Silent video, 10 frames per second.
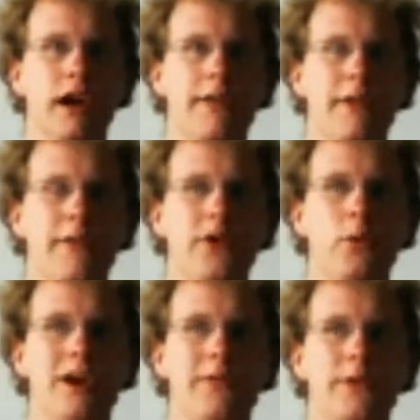If if you
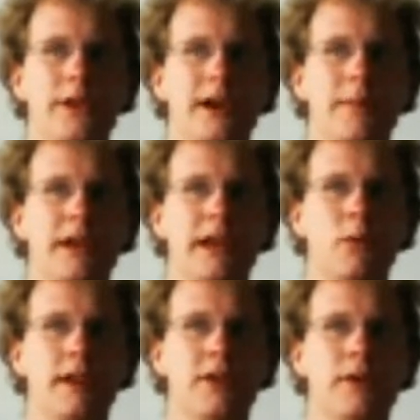work for the company and
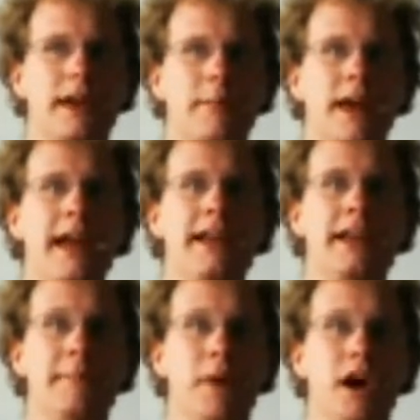what you get paid
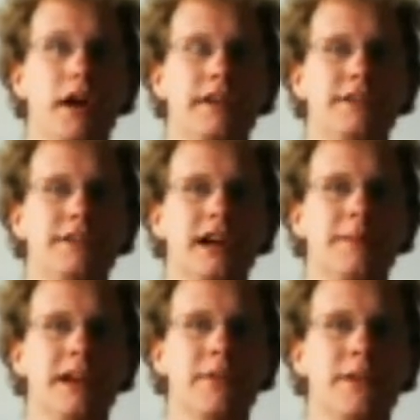in in part is
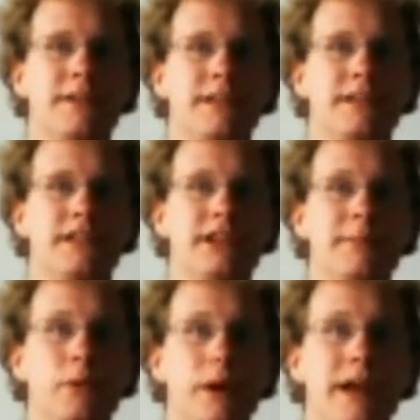stock benefits, that's a
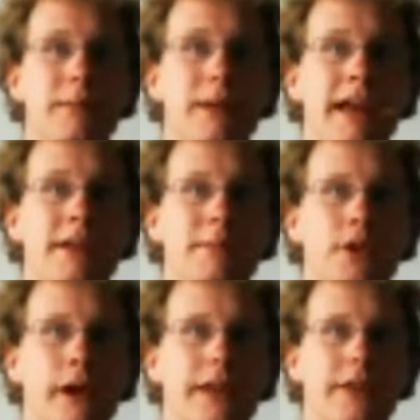cheaper way to pay an
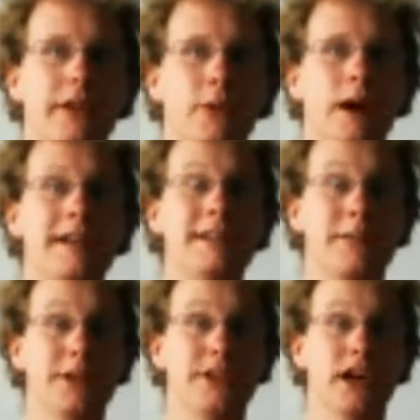employee than otherwise. And
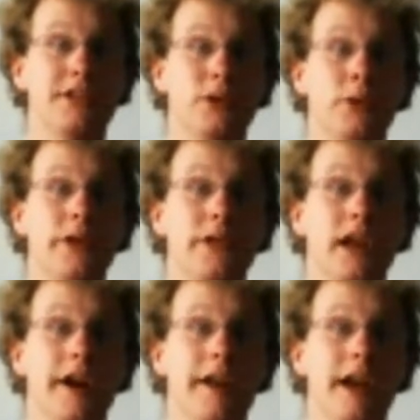if the stocks are worth a
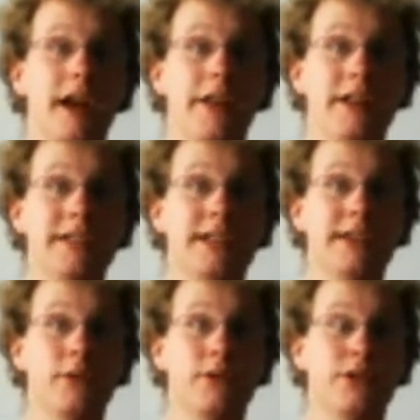lot, that's a
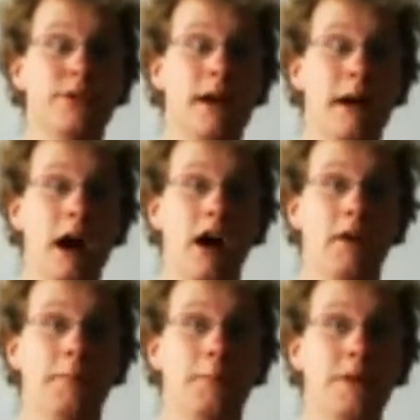huge
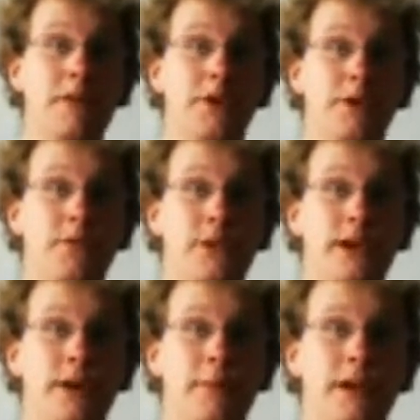a bit of good for the
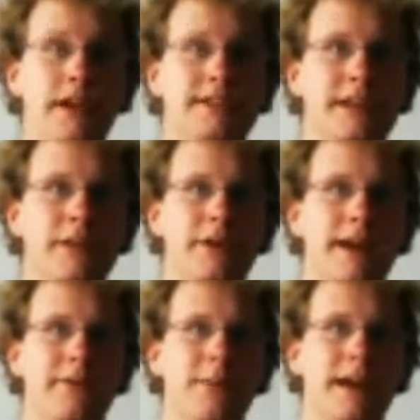company because now they don't
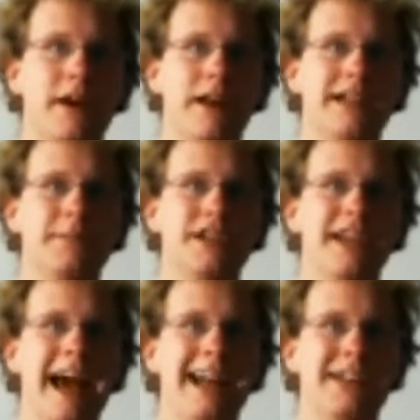have to pay out as much
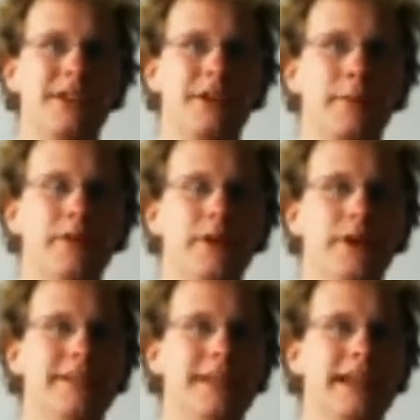cash to their
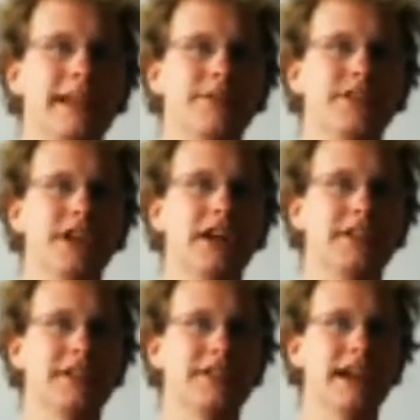employees. They can give
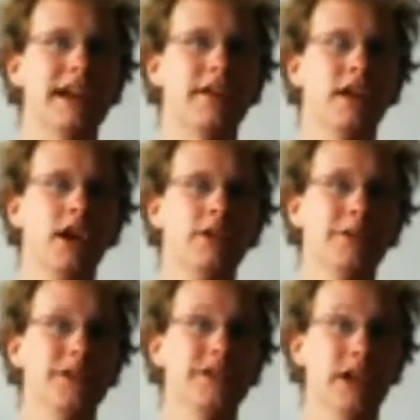stocks instead.
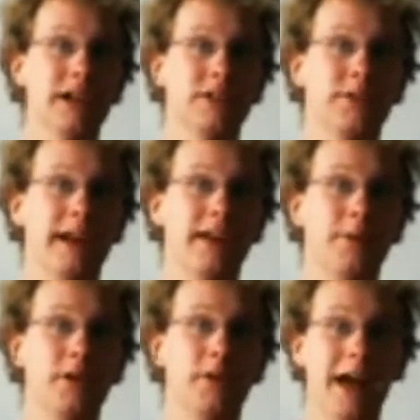So if the stocks are
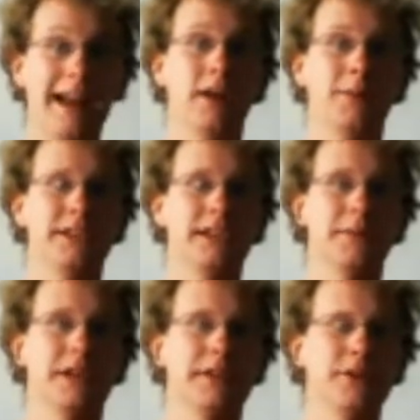valuable, that helps the
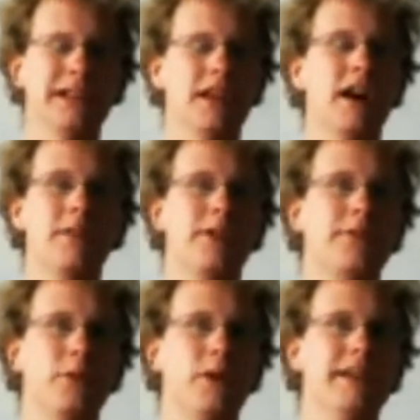company. There's a lot of
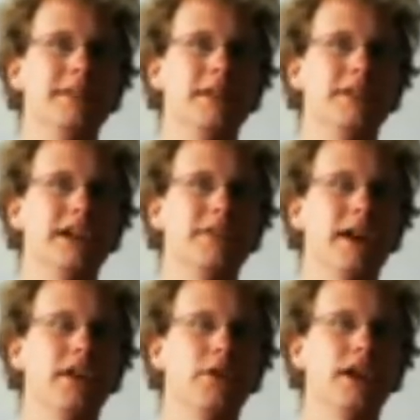different ways the stock
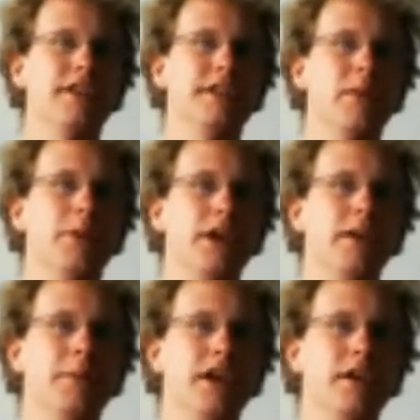value does help the
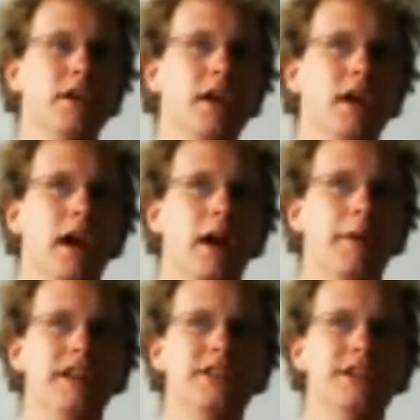company. I
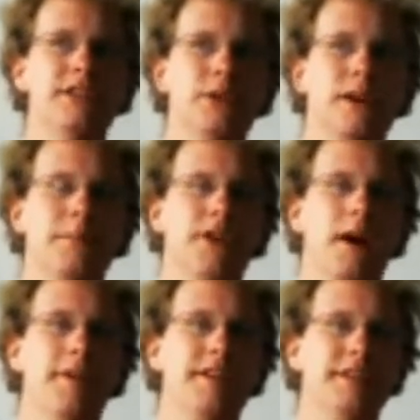mean, it's also a
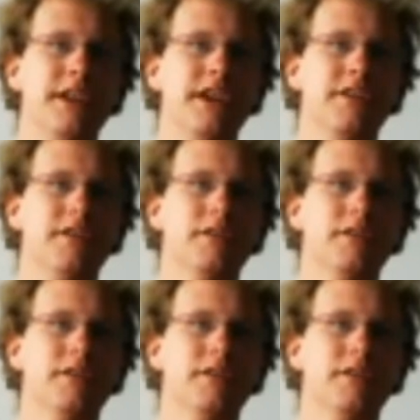prominence thing.